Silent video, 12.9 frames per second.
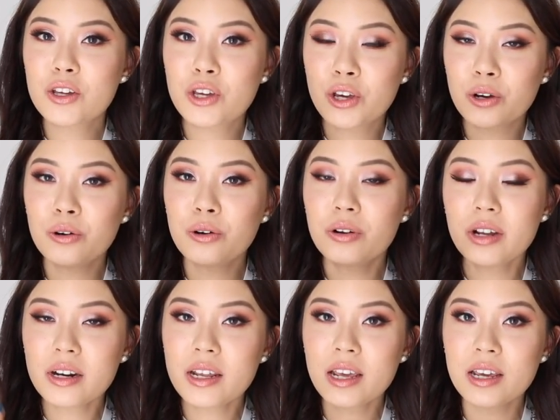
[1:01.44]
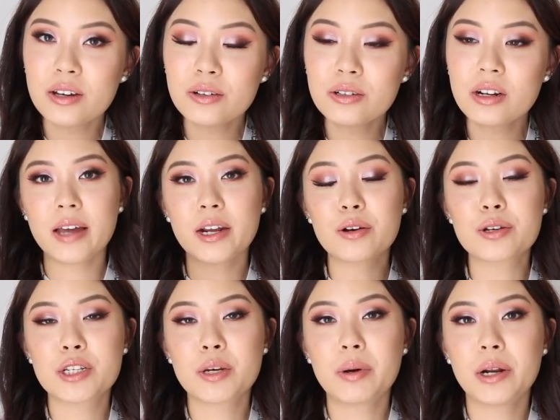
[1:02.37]
cured and healed. And I
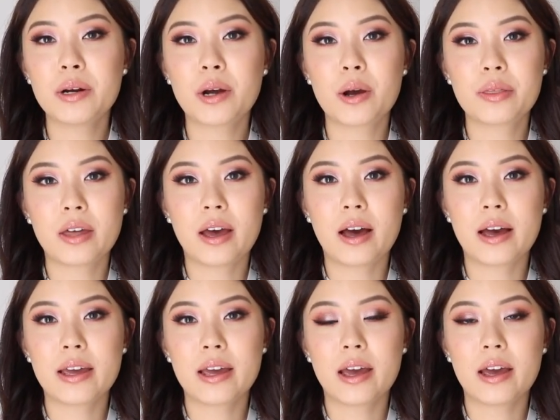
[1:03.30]
also want to note that I